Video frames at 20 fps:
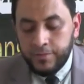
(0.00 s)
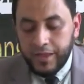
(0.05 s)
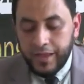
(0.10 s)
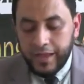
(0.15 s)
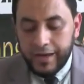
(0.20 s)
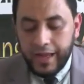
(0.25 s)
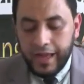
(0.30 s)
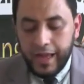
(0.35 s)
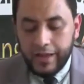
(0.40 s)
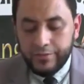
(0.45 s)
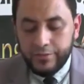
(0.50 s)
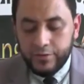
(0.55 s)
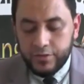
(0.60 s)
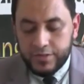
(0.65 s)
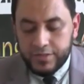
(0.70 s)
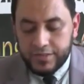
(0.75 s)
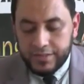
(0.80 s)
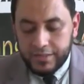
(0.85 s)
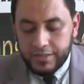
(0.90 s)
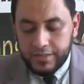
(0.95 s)
and have her
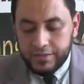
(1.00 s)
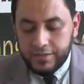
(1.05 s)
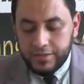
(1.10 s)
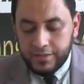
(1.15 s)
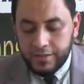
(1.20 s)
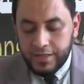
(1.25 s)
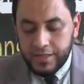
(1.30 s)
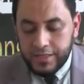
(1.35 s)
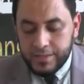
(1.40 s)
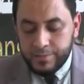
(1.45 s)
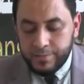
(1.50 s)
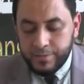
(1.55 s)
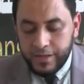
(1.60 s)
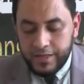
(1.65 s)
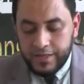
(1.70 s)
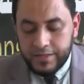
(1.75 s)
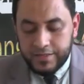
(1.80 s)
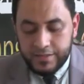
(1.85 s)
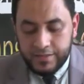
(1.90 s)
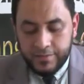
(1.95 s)
sit in his
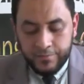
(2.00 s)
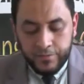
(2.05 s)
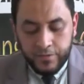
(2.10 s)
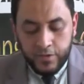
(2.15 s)
place.